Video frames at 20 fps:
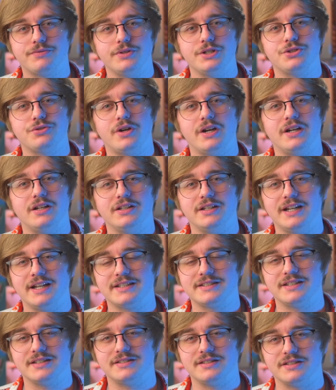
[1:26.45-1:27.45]
free trial and
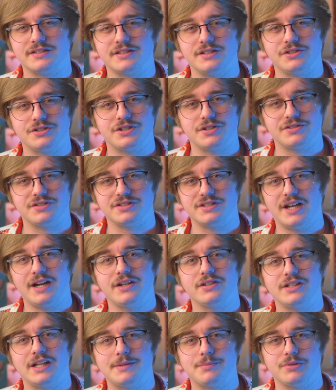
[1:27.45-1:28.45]
access to Skillshare's
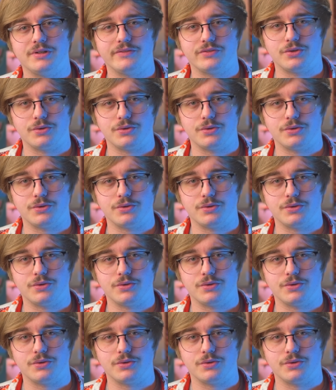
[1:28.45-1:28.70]
entire library of